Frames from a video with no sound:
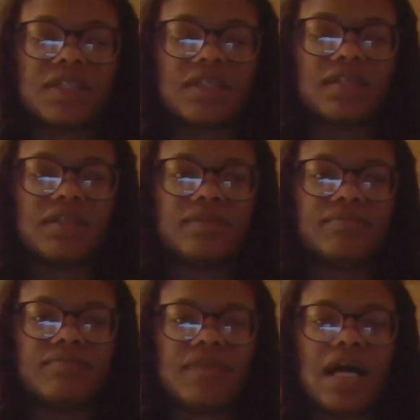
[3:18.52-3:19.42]

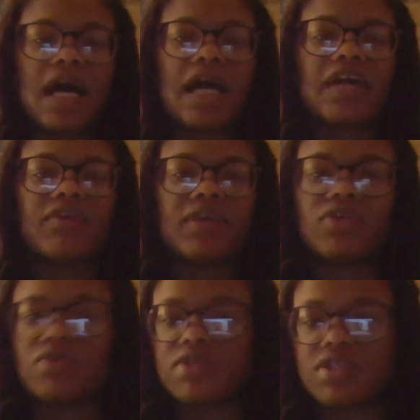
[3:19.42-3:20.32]
um,
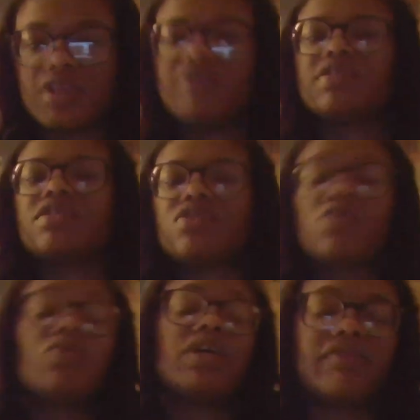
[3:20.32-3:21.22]
hiring your services or
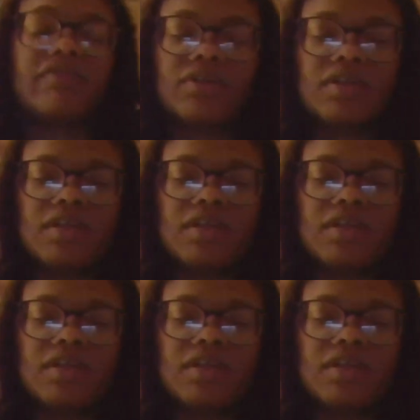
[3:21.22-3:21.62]
whatever.